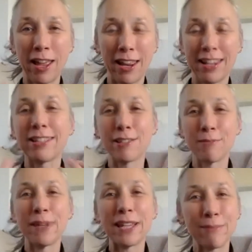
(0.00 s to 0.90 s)
and this is
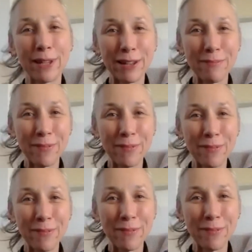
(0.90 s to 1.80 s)
me speaking
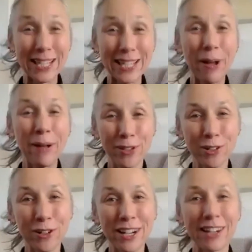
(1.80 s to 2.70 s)
less as the publisher